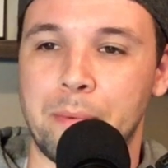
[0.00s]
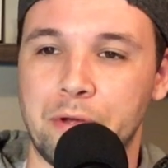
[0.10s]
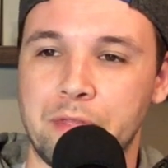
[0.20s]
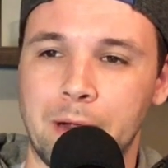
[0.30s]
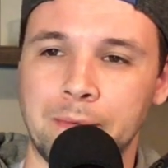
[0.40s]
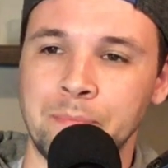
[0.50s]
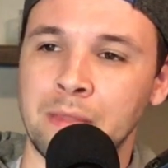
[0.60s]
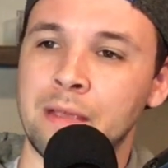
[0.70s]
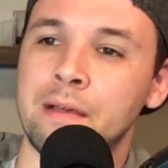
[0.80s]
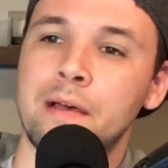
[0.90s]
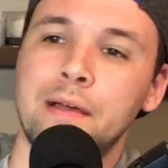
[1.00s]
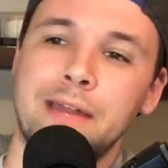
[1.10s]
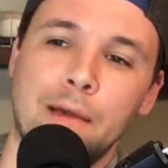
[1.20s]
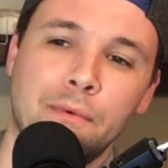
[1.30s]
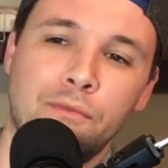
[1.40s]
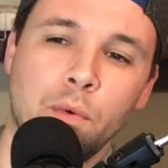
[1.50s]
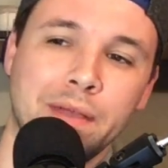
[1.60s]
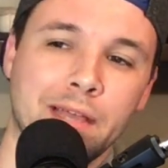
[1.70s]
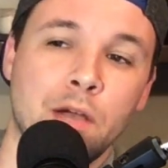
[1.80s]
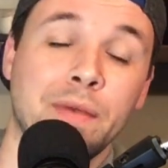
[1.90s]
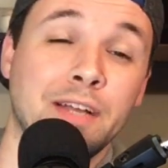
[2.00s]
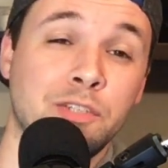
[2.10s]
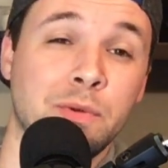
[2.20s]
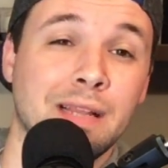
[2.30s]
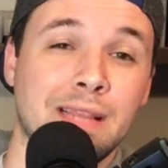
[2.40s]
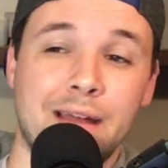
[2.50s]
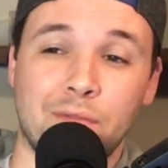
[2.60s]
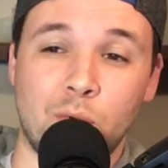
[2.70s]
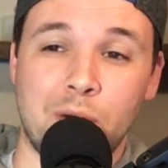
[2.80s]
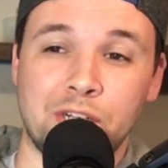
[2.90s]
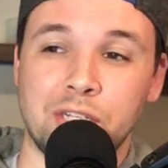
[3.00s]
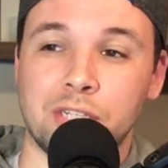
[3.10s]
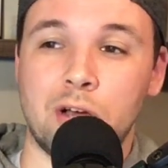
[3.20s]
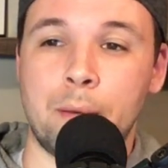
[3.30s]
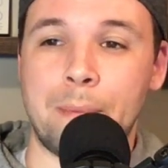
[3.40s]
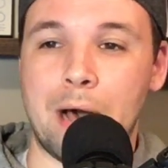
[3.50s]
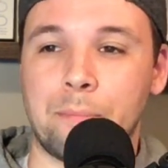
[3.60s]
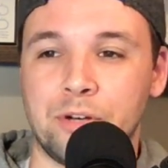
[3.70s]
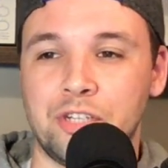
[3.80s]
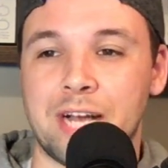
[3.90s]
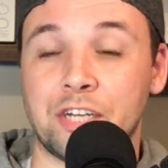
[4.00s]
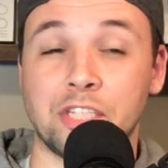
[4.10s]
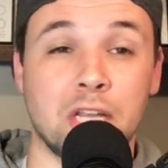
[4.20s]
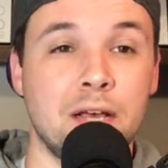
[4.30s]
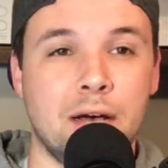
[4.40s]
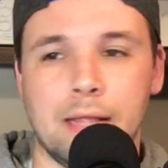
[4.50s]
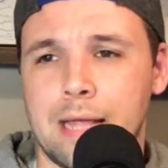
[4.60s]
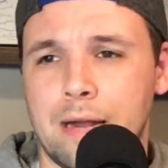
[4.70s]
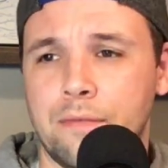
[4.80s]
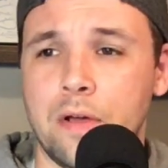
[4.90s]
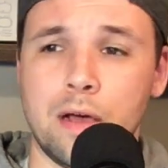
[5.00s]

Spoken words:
here and there. Now, before we get going, I do get a lot of questions about projections, a lot of